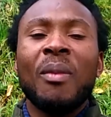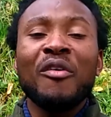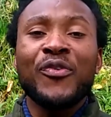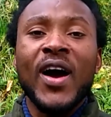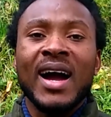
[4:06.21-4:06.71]

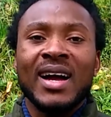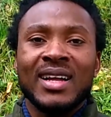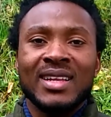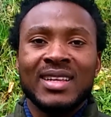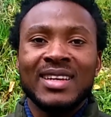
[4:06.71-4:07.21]
far
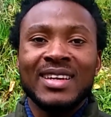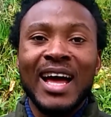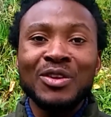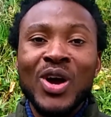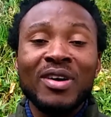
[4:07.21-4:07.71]

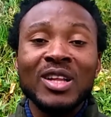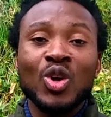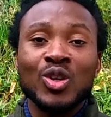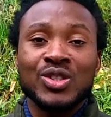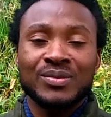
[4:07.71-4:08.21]
than you ever
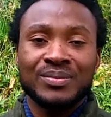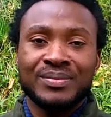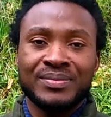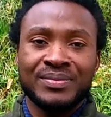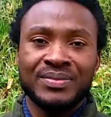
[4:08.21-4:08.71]
thought.
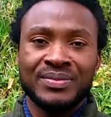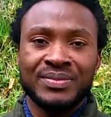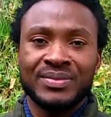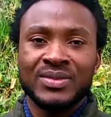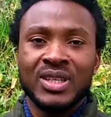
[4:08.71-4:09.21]

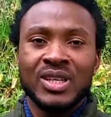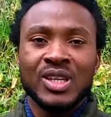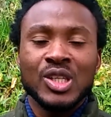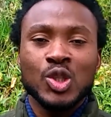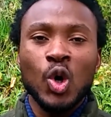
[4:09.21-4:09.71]

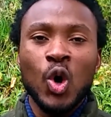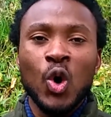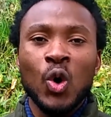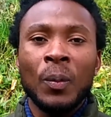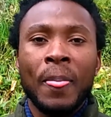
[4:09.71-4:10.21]
So